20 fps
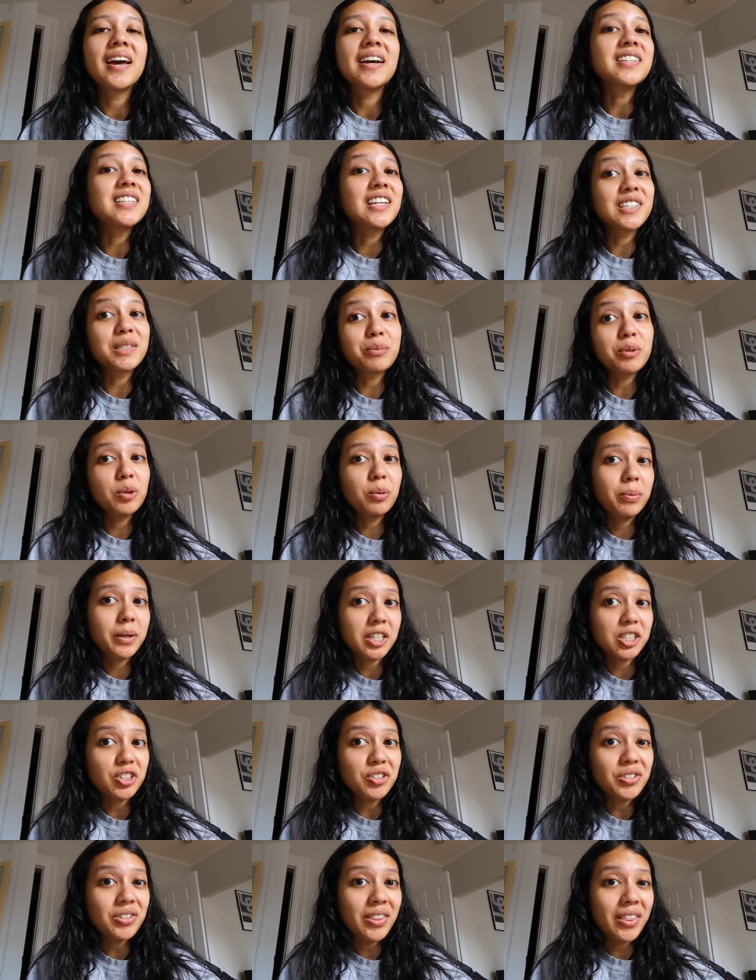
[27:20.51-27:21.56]
and take some cute
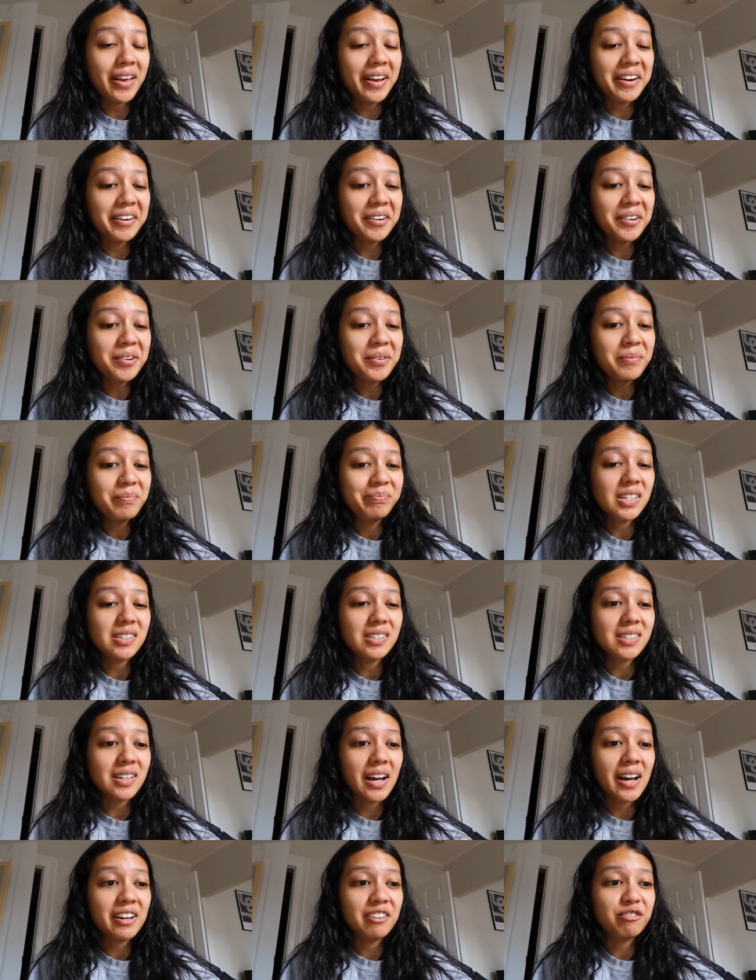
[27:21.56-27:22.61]
pictures there
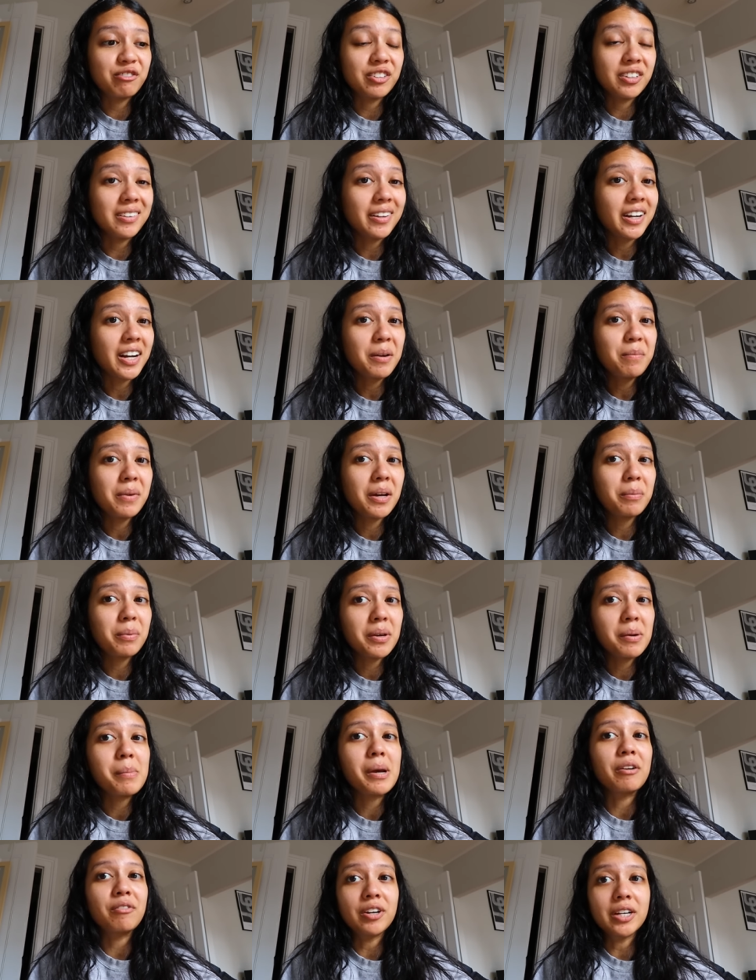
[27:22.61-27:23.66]
because I feel like I might be
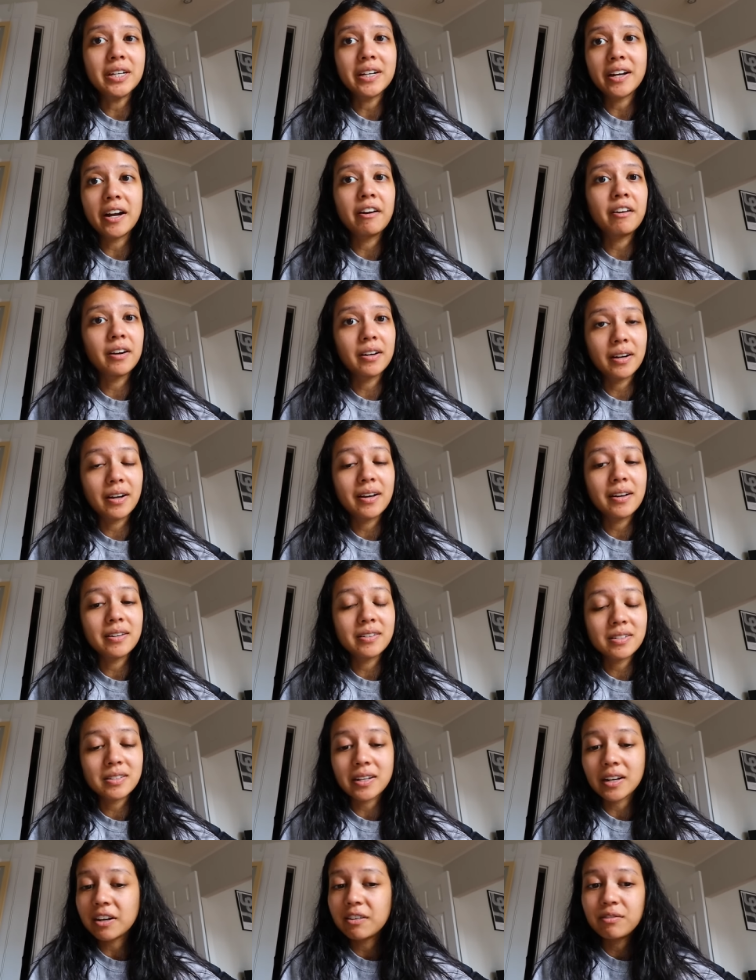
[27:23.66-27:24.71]
in my reading era
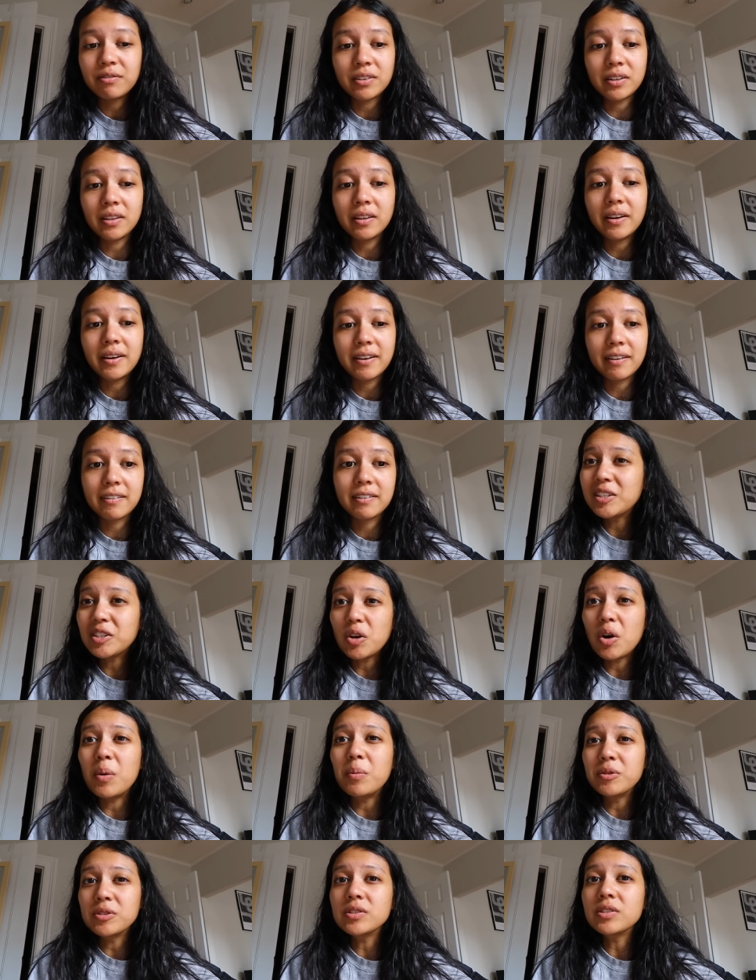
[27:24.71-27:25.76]
guys like I feel like it's
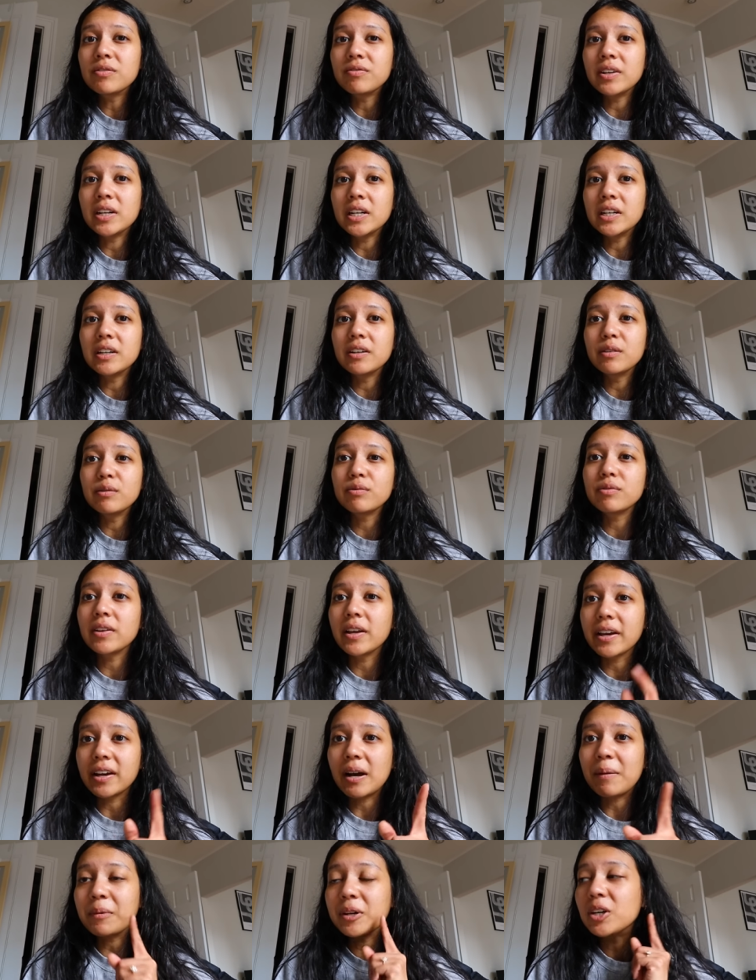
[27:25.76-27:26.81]
almost definitive
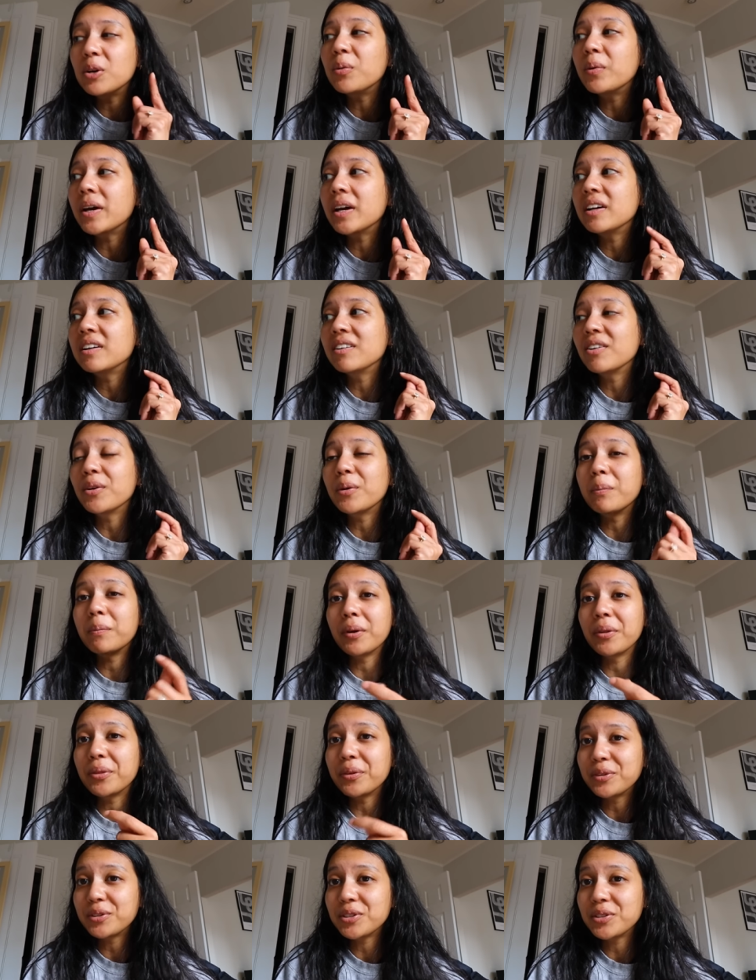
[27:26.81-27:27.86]
like I'm gonna wait another
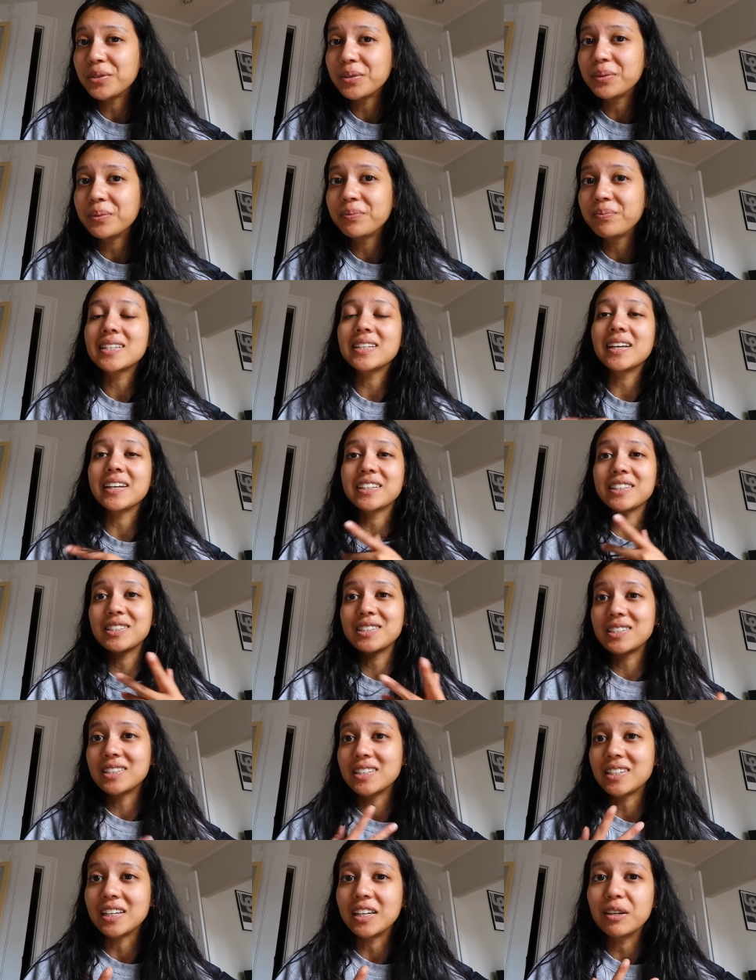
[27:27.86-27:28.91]
month or two to like
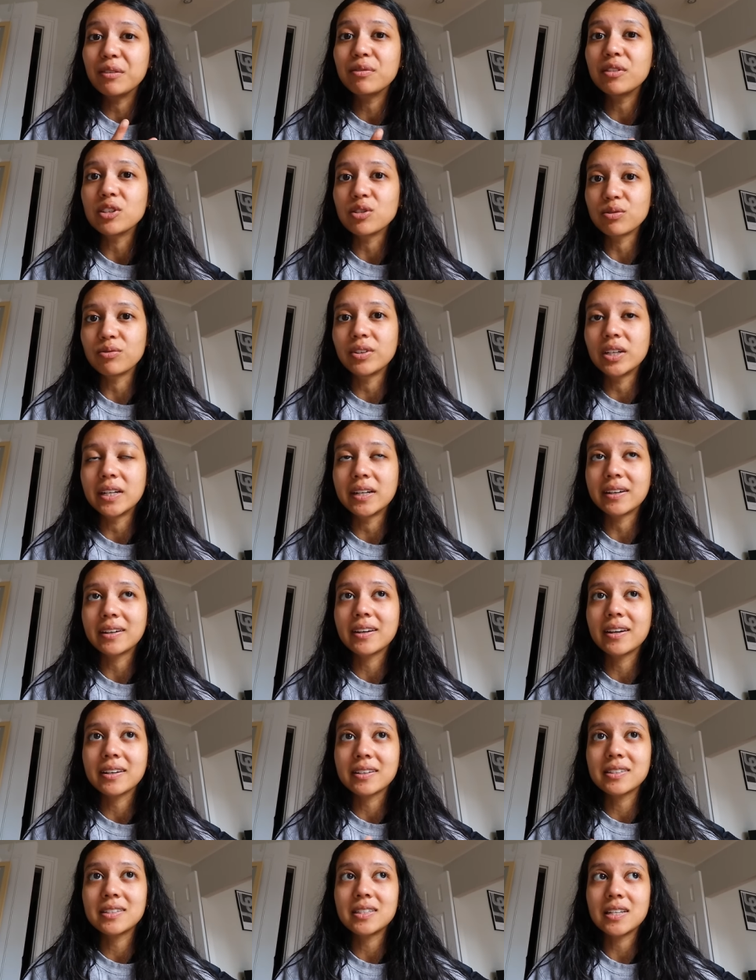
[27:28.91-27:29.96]
see if this reading
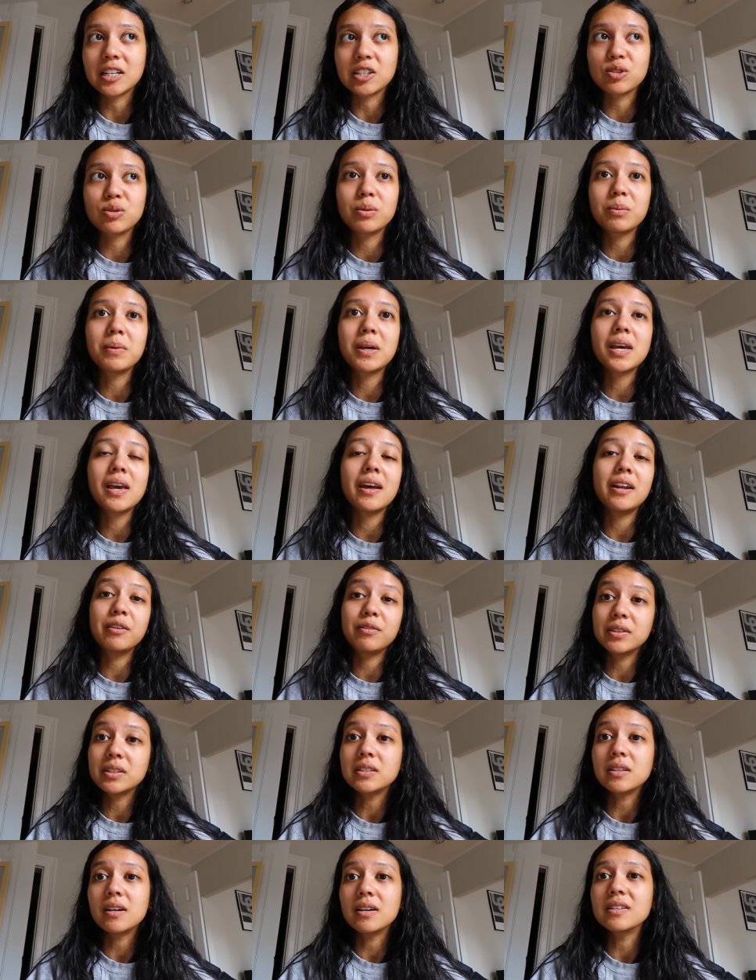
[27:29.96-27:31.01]
kick sticks with me and
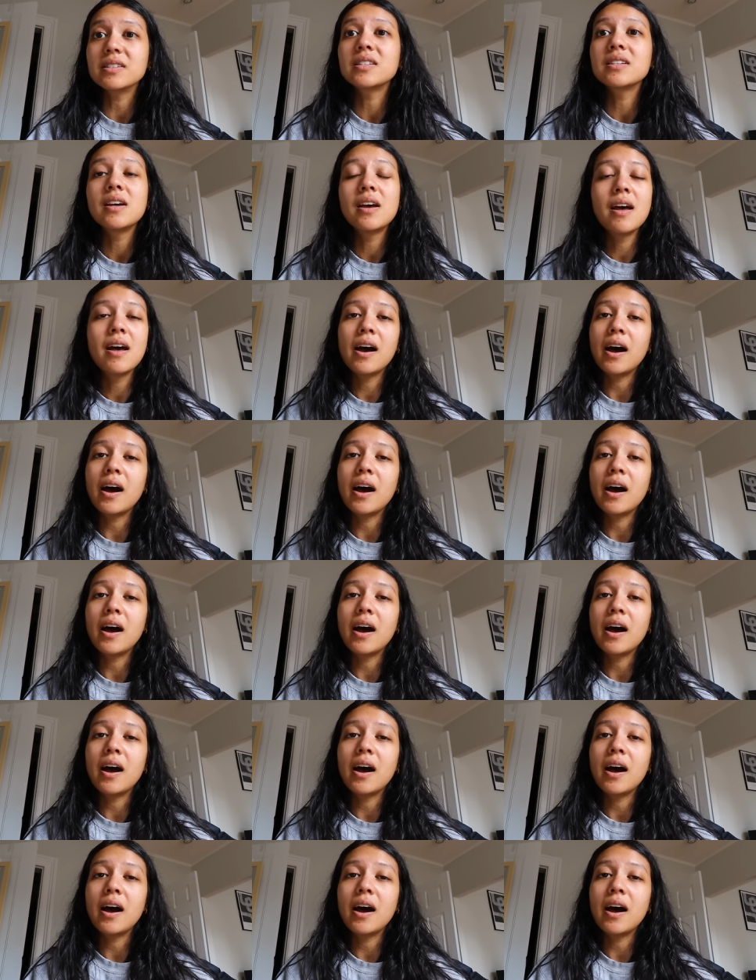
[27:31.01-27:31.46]
if it does